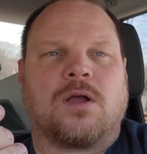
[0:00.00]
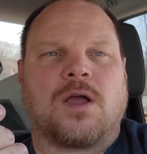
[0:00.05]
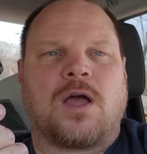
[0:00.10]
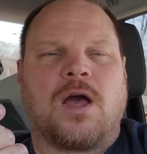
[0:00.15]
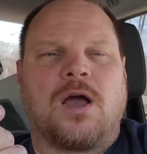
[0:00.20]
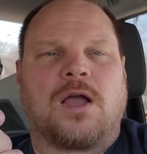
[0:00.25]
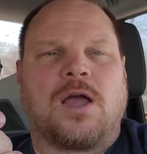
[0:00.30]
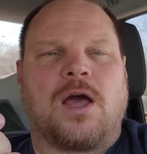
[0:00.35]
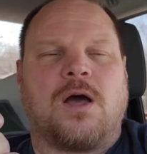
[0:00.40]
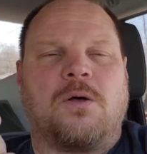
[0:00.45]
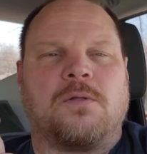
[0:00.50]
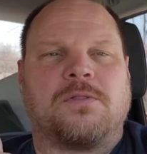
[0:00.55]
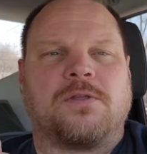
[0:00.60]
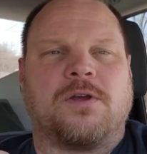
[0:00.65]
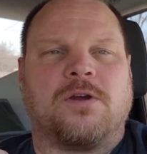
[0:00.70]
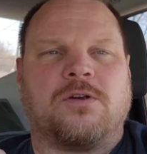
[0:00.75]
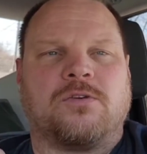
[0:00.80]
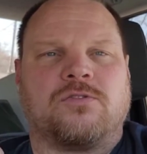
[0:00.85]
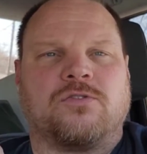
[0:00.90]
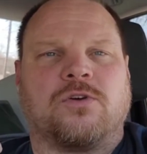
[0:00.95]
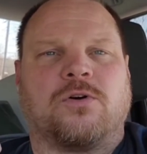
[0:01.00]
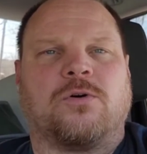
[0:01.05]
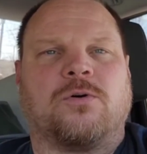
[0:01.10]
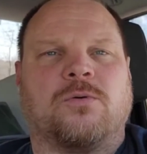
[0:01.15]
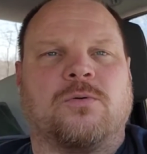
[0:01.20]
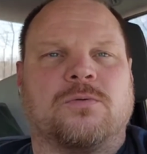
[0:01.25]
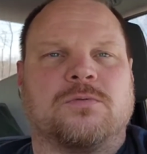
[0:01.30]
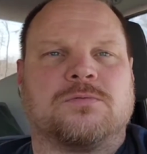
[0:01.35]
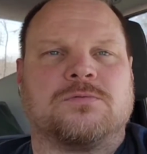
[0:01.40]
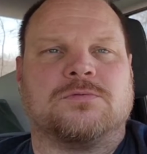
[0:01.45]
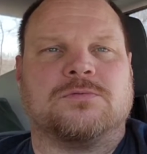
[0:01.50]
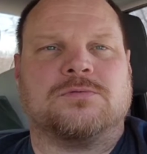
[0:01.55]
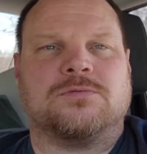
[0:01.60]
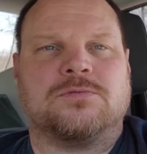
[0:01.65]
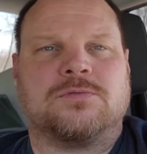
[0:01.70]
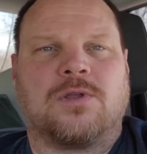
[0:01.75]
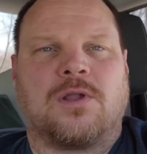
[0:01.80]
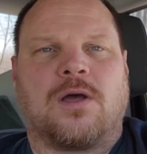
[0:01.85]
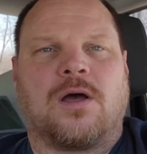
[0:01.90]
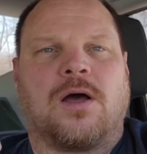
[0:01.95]
account there, so
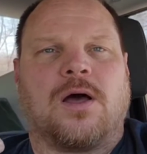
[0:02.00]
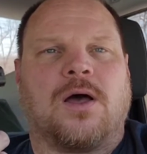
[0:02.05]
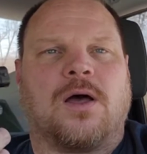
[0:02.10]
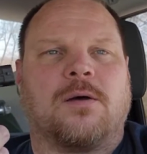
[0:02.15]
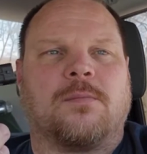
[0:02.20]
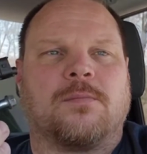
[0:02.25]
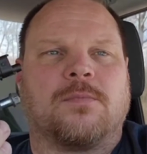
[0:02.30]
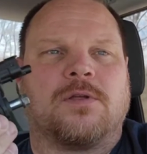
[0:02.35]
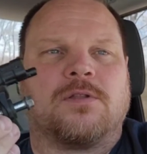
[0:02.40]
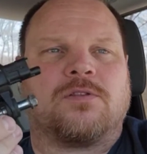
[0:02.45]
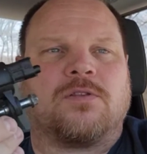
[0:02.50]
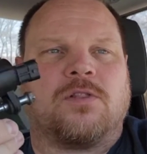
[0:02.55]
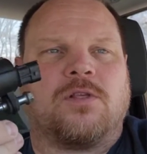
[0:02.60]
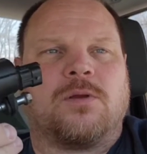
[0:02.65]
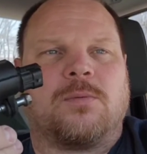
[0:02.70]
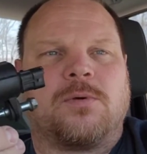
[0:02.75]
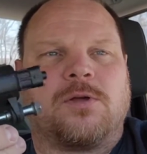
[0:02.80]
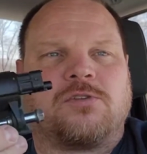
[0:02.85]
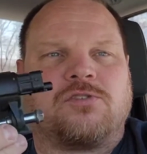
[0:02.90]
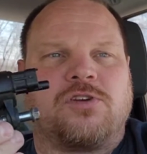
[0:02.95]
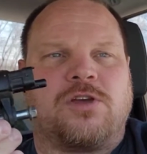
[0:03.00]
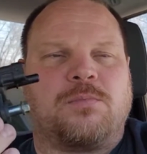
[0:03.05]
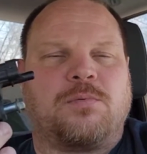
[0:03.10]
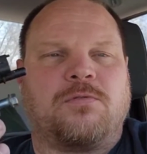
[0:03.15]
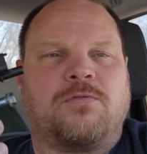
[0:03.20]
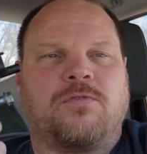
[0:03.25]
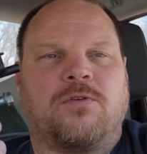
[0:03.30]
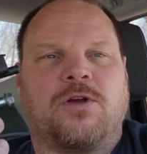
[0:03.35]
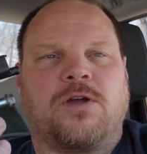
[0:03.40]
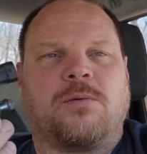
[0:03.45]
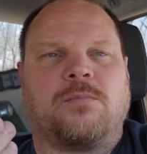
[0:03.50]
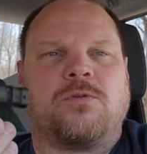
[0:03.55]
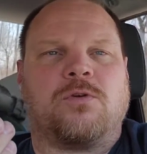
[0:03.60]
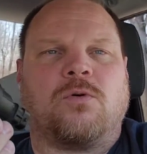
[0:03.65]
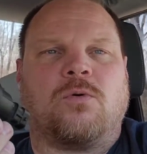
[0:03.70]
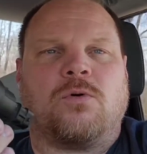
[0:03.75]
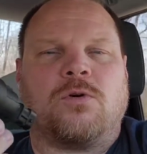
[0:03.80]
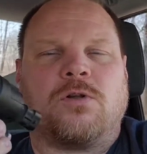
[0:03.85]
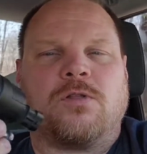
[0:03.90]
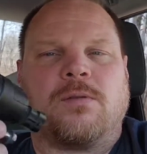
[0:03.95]
it's a little bit cheaper for him to
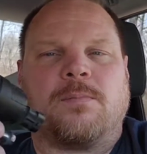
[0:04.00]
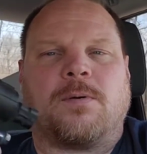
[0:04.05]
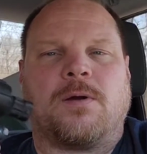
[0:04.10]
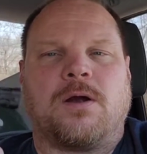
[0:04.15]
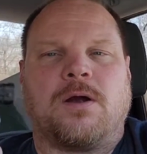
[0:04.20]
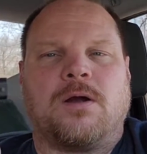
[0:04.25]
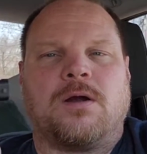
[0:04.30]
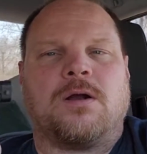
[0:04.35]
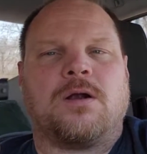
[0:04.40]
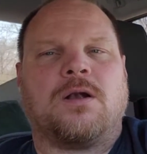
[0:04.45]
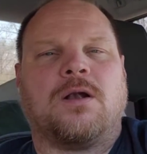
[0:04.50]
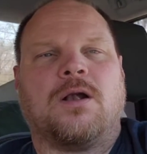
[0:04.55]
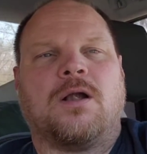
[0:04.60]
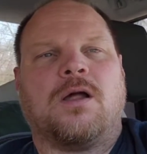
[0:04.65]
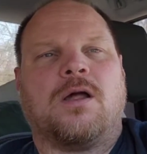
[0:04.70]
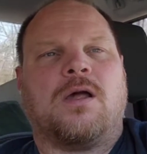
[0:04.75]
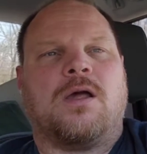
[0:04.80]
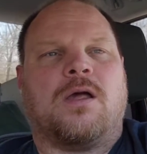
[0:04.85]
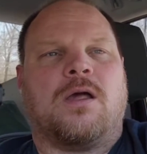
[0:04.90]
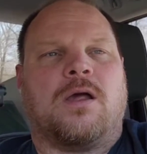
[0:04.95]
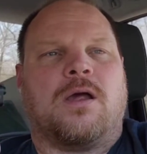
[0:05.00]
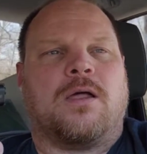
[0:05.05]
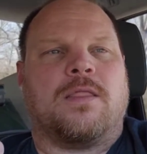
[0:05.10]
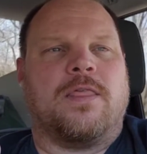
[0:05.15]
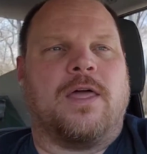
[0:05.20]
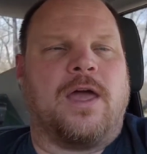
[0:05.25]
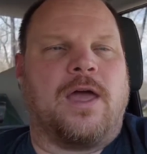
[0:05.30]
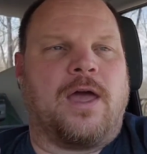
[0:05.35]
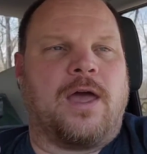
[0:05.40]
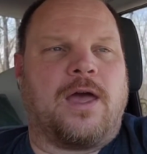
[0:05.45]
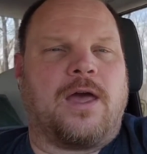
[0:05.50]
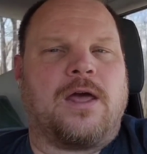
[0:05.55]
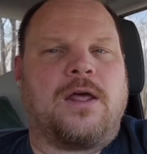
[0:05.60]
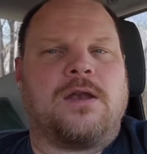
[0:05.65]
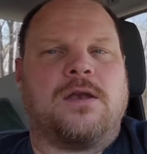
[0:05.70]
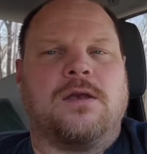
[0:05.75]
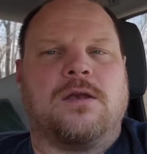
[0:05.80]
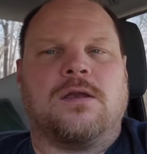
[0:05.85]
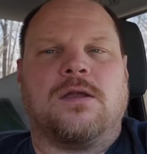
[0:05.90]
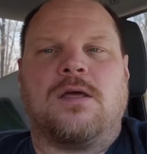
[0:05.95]
order the part
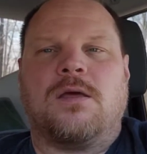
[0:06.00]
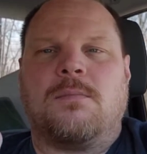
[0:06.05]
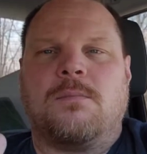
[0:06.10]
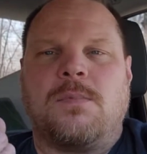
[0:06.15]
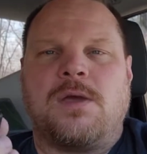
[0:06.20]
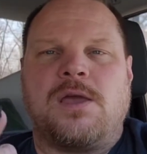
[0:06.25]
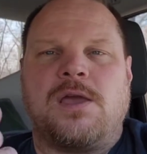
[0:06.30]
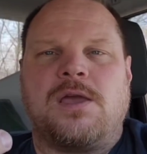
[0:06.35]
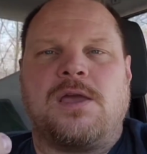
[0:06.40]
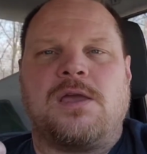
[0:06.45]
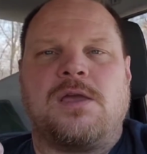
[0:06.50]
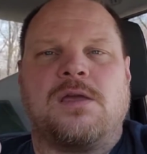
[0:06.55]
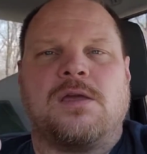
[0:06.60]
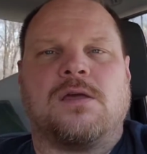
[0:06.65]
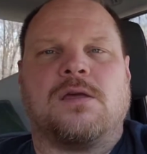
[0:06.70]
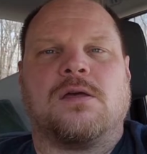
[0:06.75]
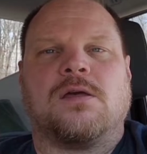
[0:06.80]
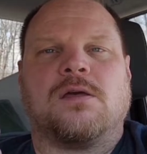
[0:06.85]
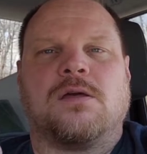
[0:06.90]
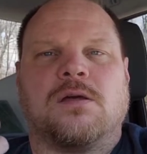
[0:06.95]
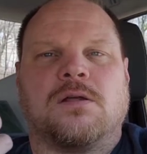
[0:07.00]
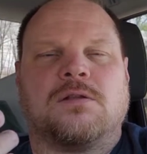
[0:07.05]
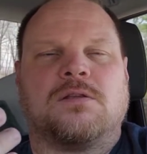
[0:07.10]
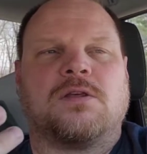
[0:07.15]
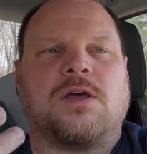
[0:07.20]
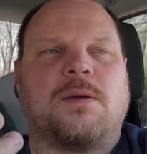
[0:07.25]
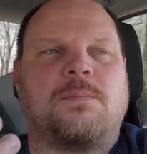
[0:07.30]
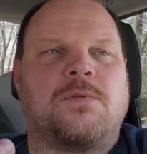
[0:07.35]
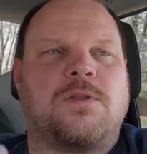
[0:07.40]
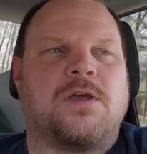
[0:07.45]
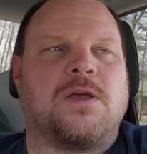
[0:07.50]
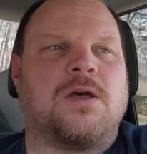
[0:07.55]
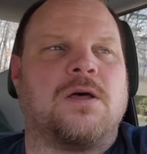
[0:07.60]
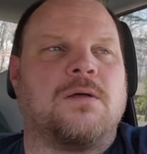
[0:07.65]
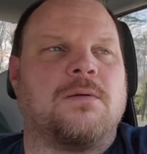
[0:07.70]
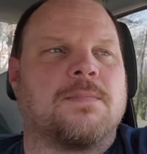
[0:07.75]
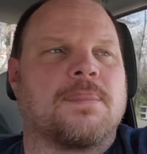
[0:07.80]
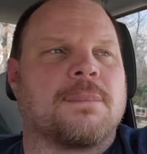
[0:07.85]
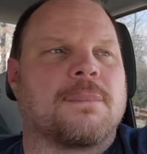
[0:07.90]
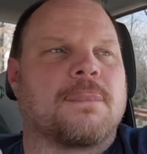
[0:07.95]
than me, type deal.